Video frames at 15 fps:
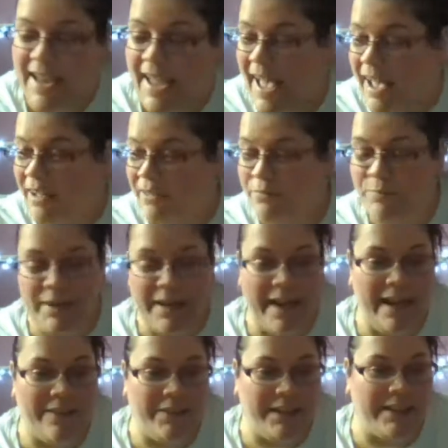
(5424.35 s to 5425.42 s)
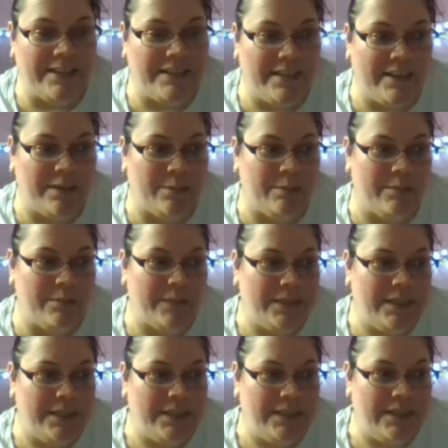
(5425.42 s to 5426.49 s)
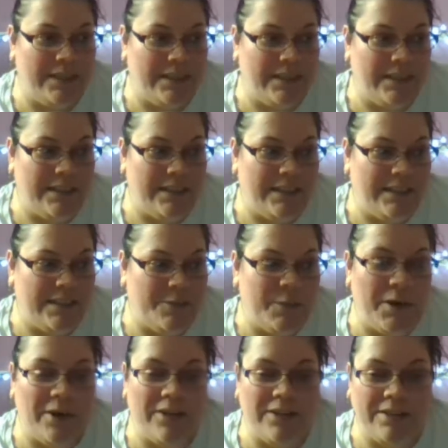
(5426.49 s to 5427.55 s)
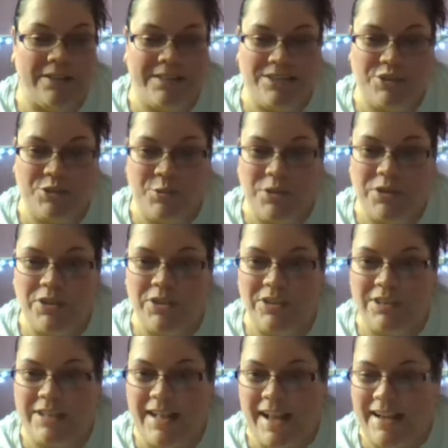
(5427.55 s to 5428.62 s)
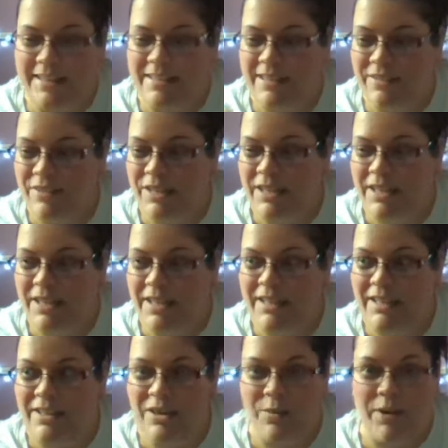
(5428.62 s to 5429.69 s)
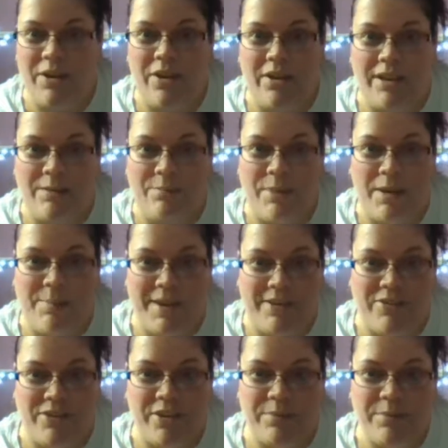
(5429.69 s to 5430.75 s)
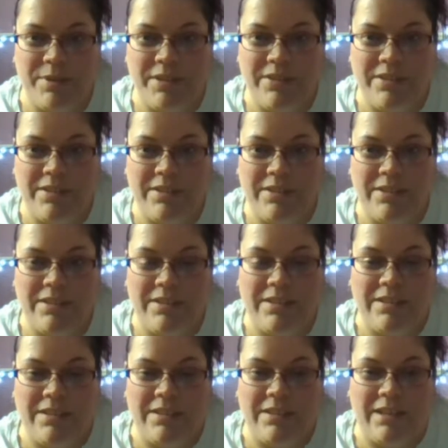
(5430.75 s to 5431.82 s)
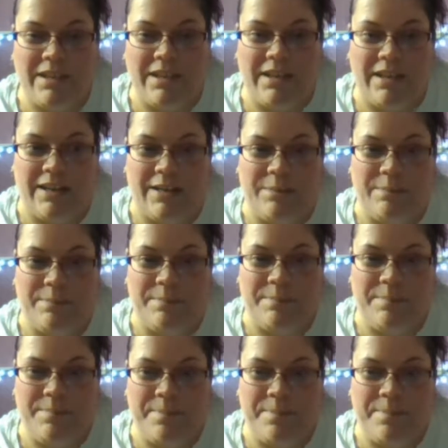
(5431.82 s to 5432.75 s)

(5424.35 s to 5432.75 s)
I have been having some spiritual activity going on in my bedroom. I